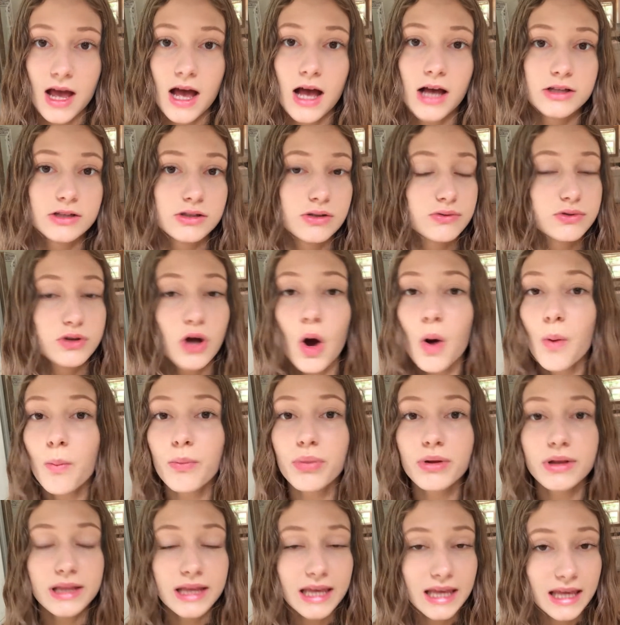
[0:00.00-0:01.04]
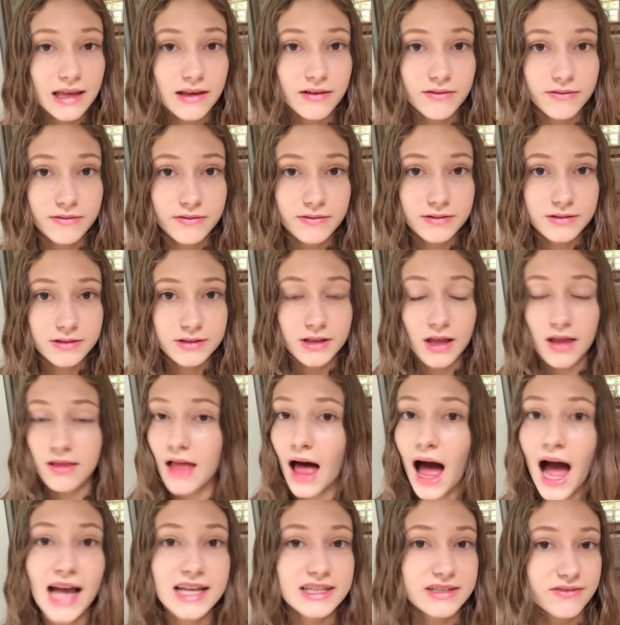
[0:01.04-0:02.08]
So don't believe the
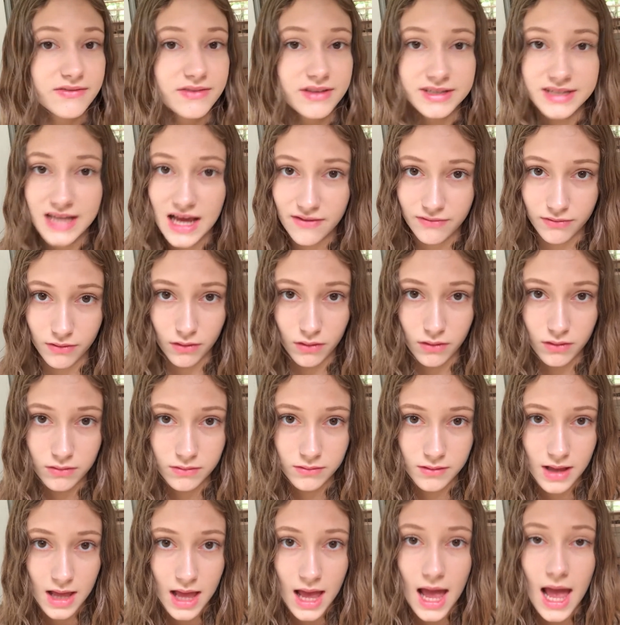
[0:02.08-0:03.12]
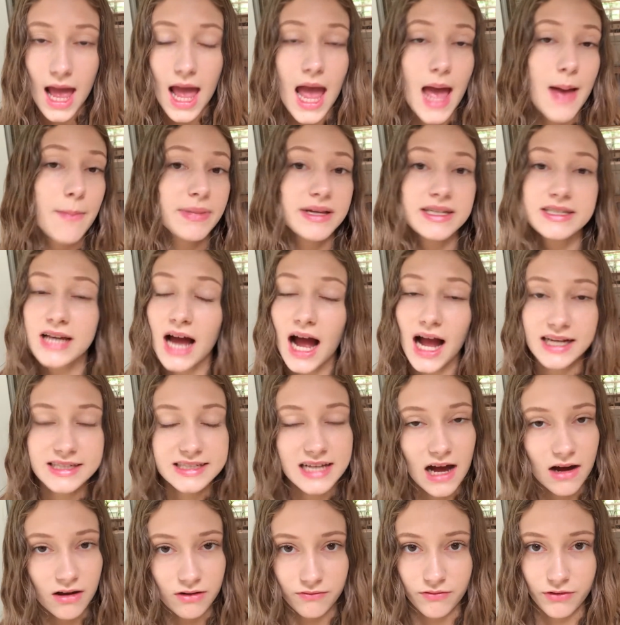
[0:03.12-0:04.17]
lies of the devil and be tied
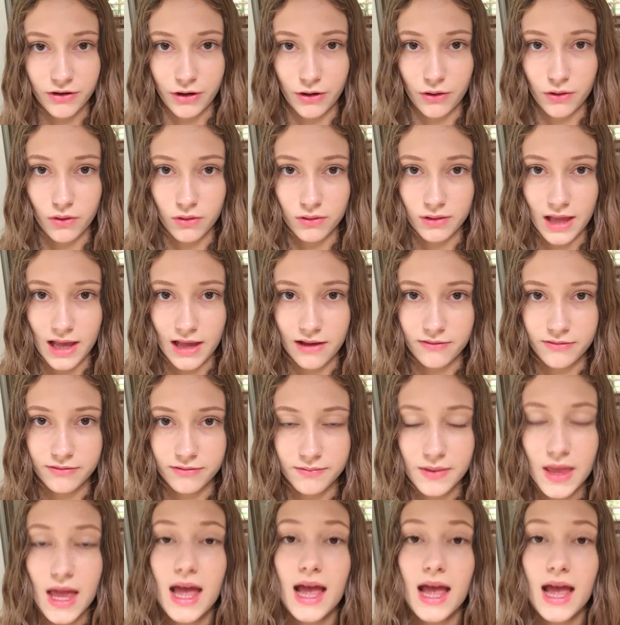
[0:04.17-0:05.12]
down for your whole life.